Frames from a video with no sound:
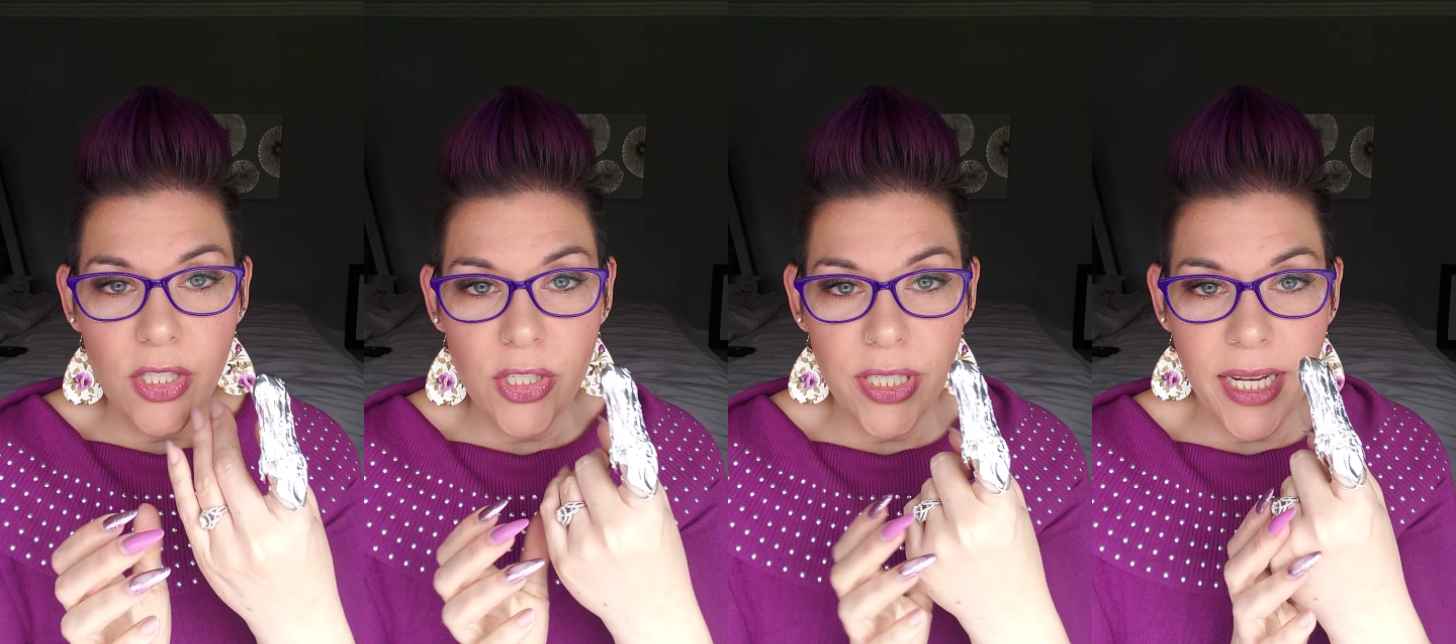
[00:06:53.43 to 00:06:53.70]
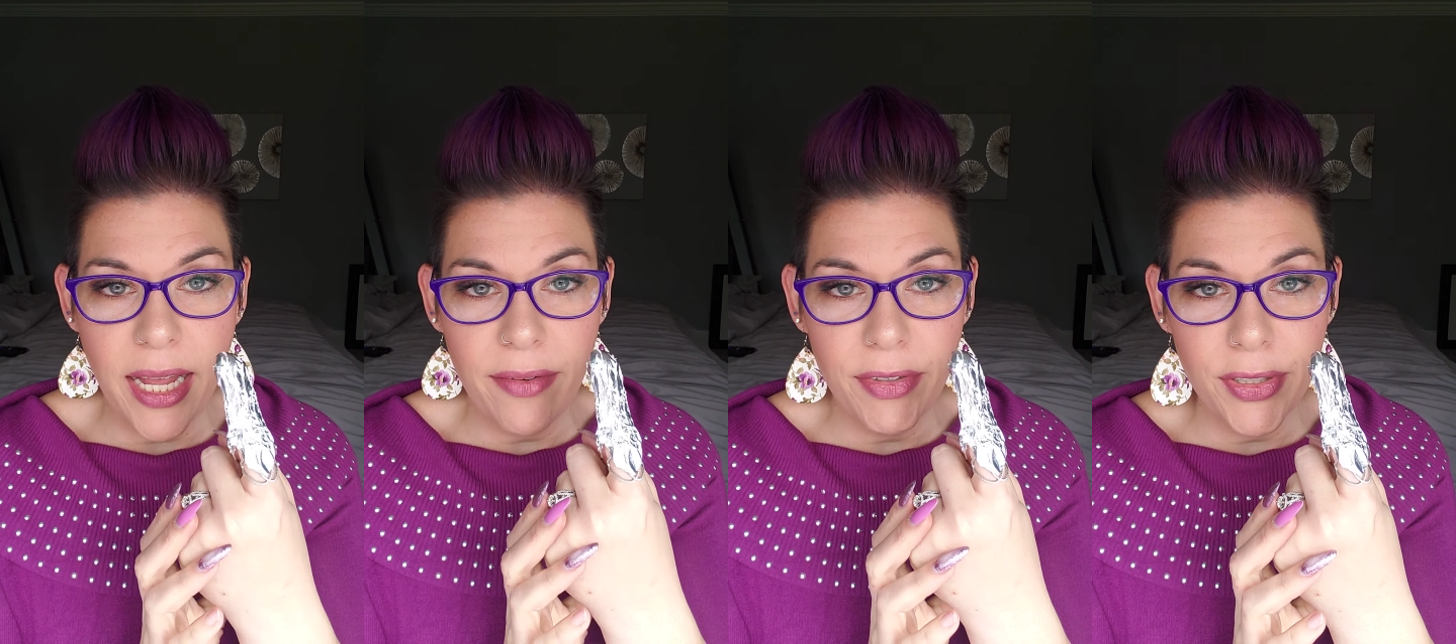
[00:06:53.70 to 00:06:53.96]
You're going
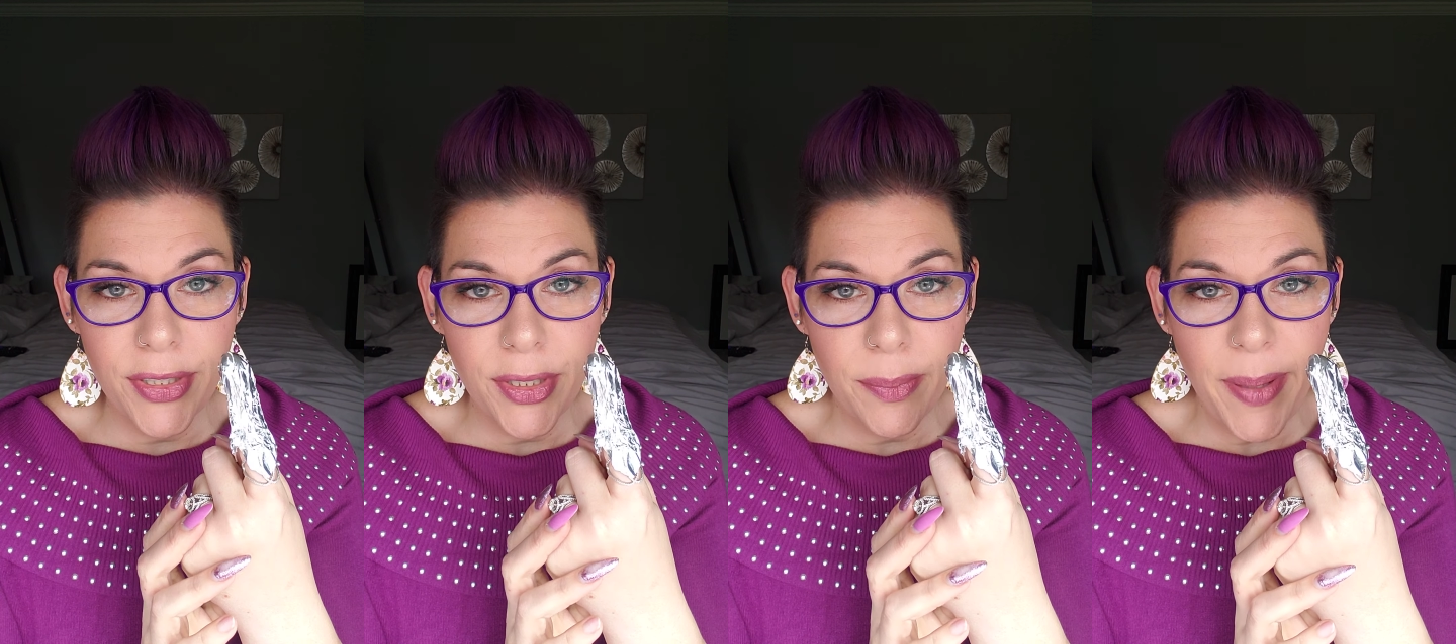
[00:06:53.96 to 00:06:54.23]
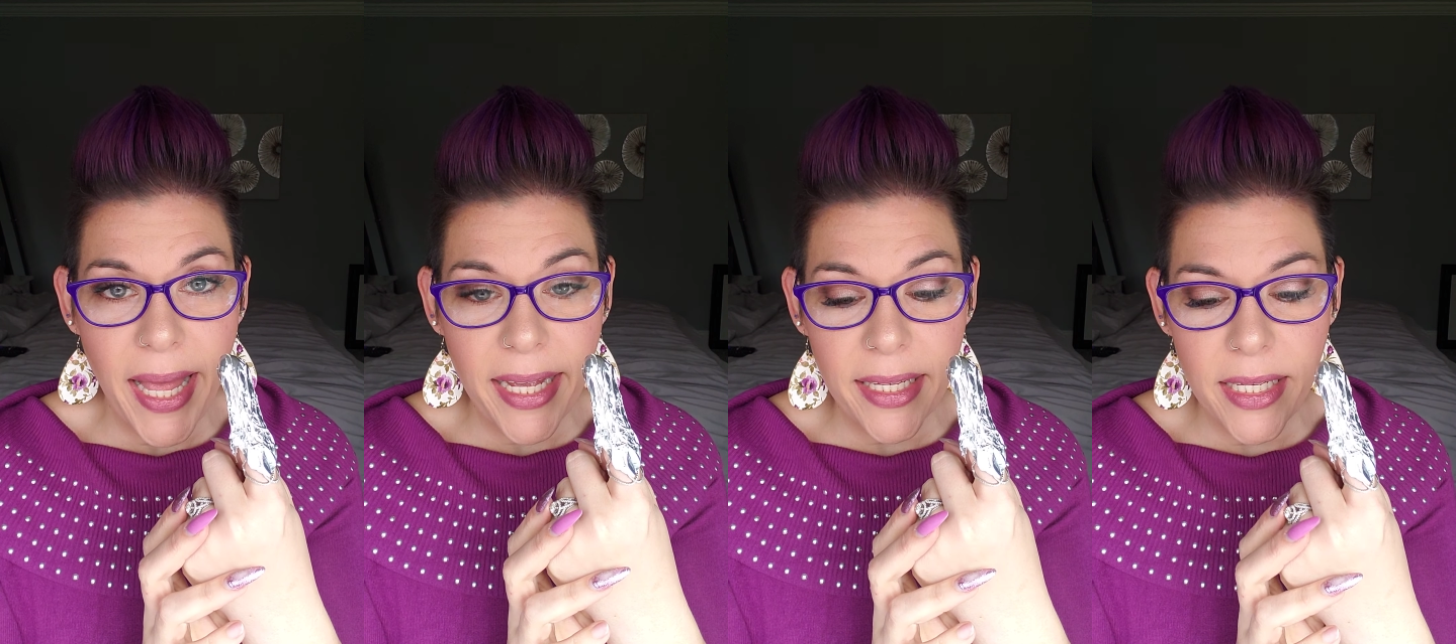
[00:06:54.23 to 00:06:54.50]
to have your little
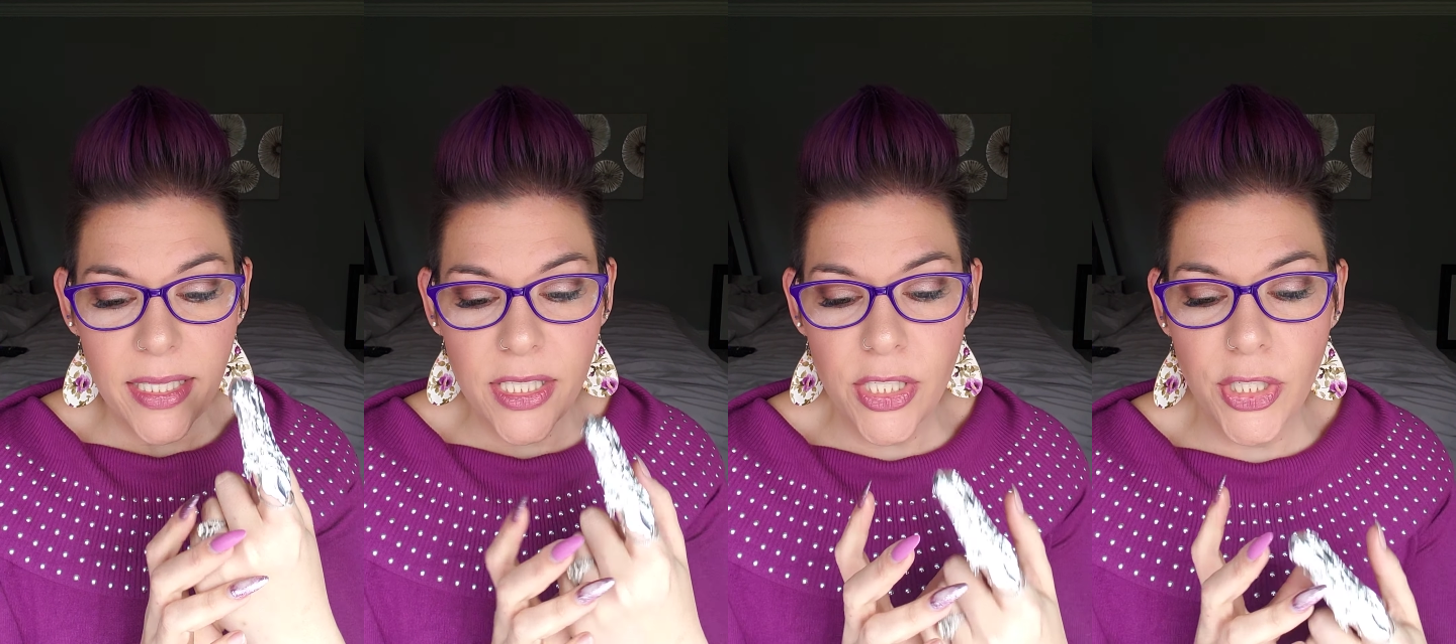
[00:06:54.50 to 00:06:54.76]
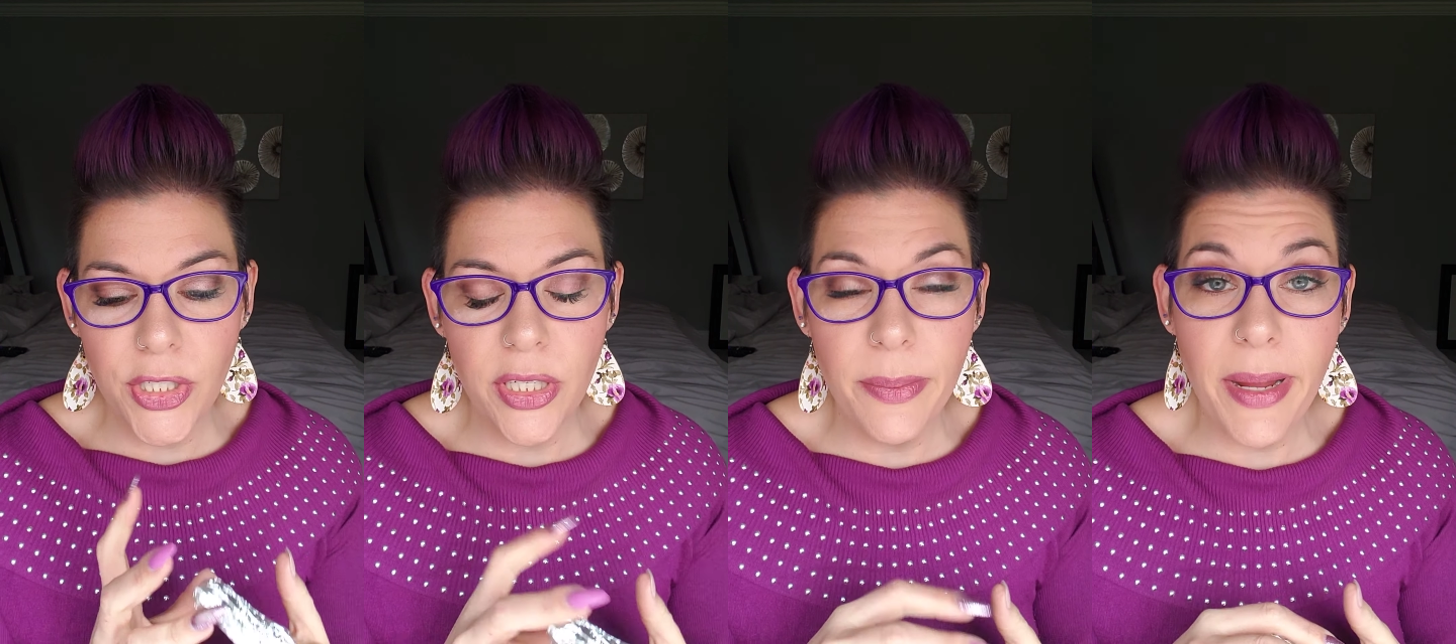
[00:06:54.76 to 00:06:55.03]
packets, and you're going